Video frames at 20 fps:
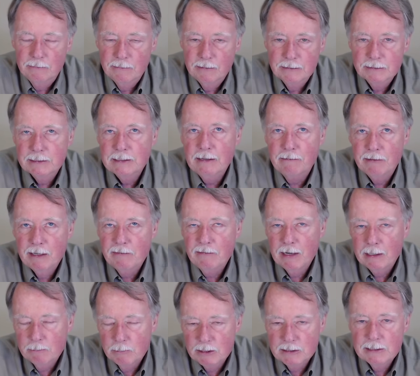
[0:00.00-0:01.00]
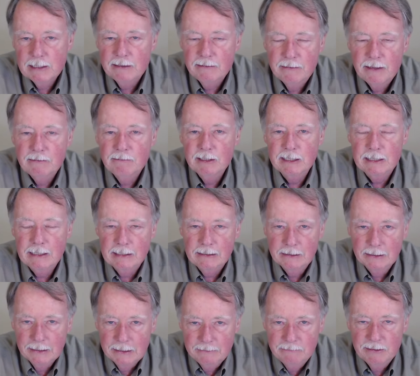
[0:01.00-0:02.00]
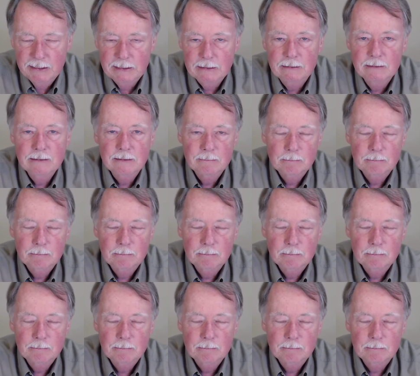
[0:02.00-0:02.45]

seventy-five percent of everything living,